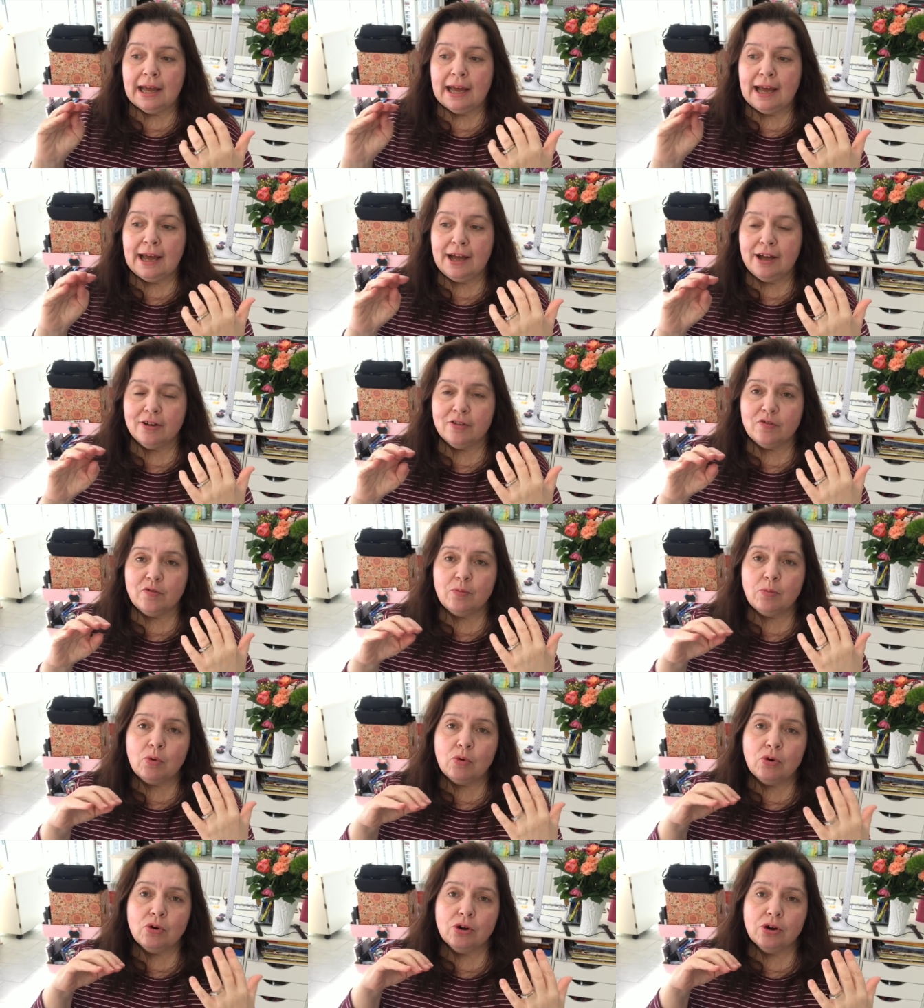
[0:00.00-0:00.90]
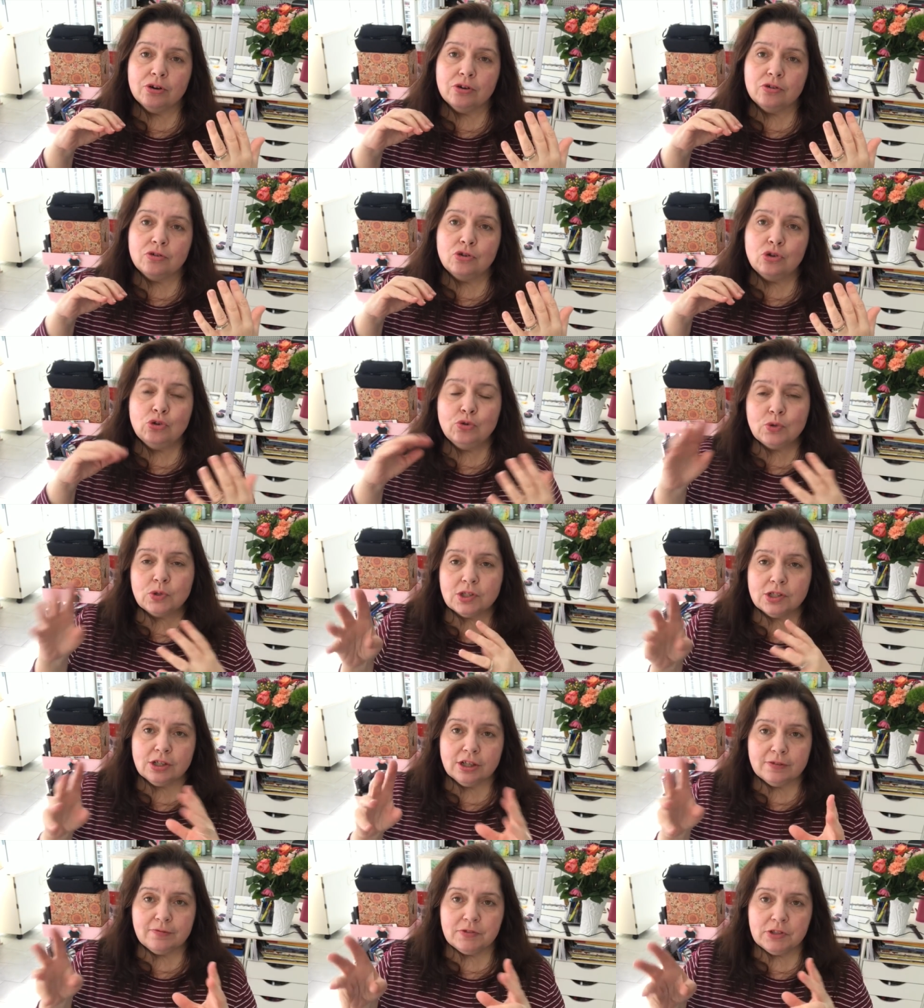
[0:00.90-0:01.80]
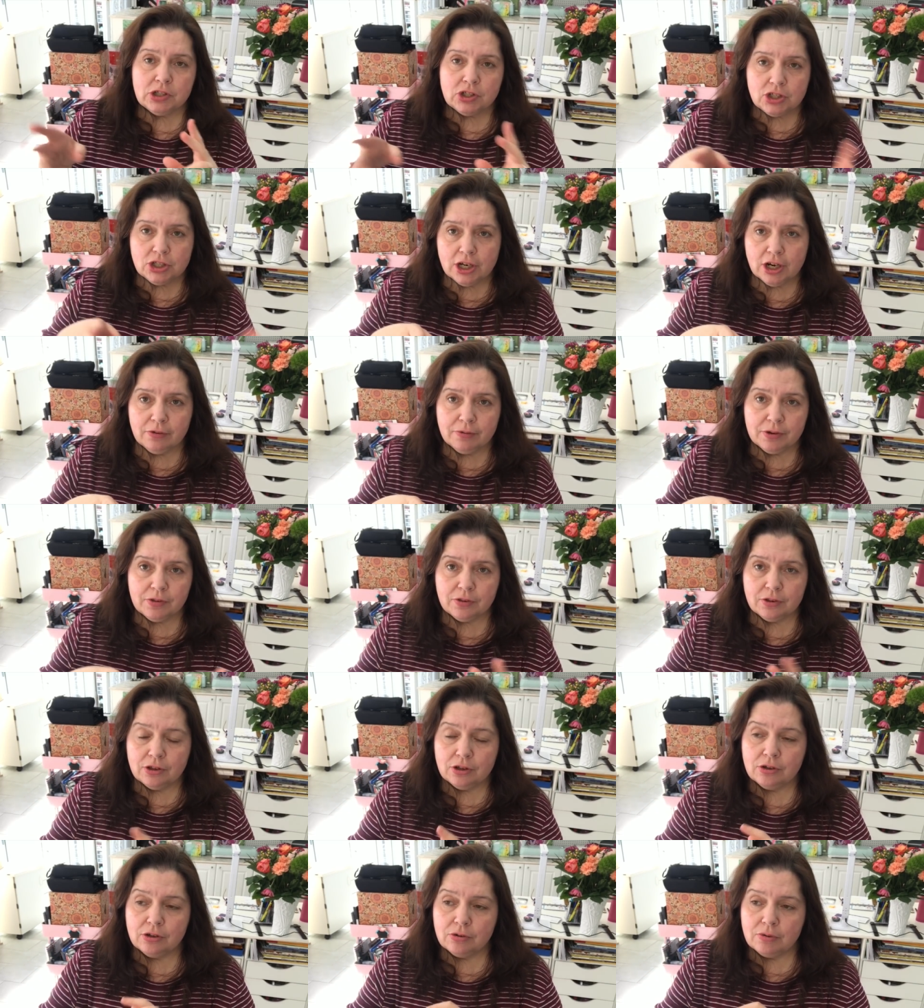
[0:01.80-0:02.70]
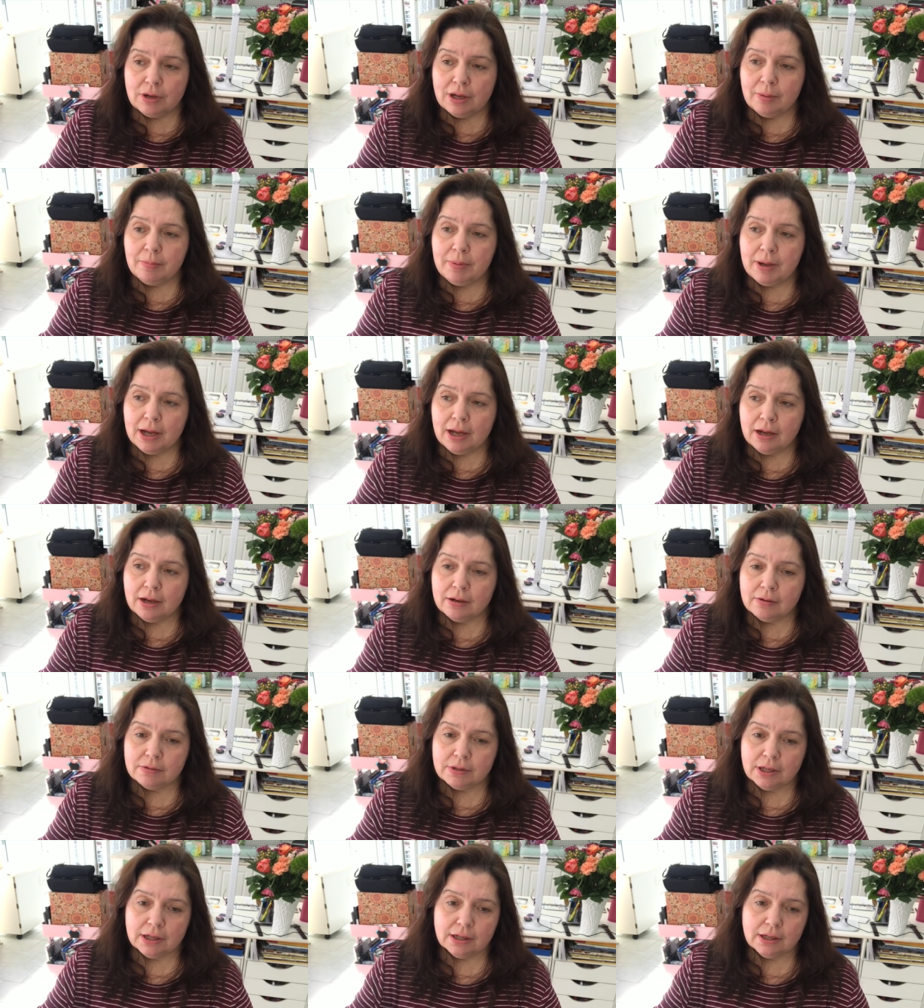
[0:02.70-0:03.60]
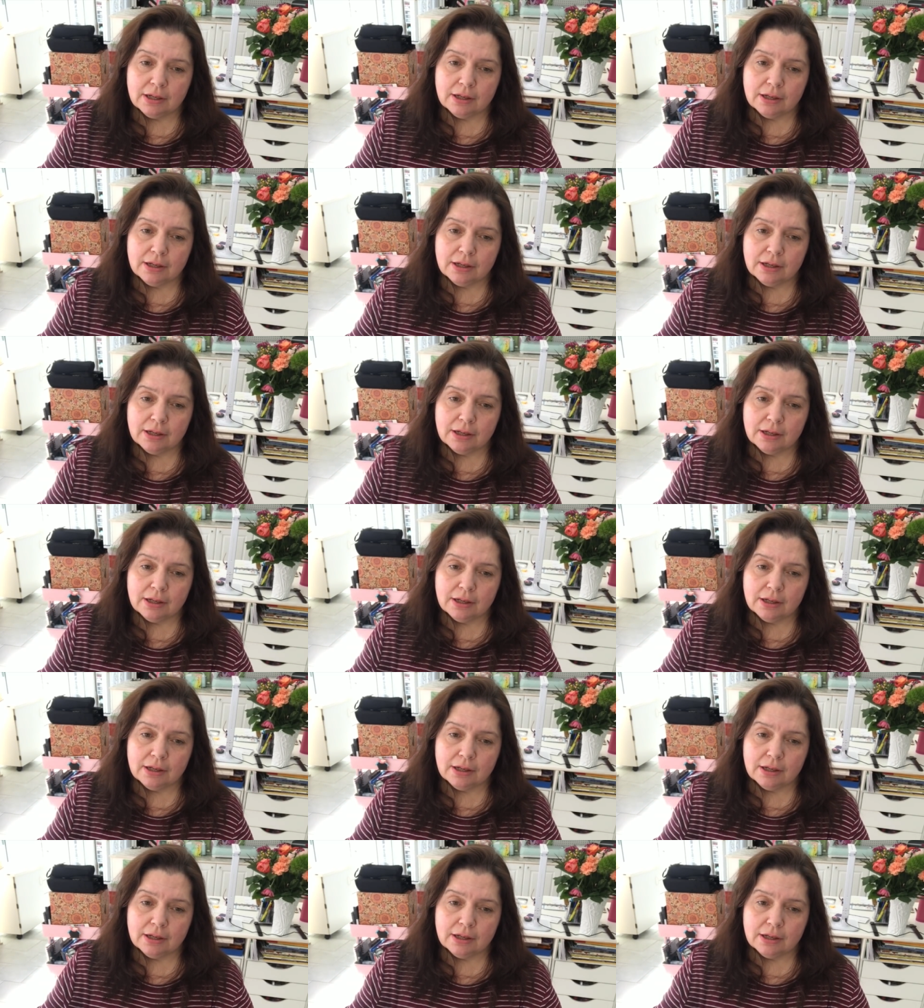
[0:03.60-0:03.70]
have more new stuff to share with you about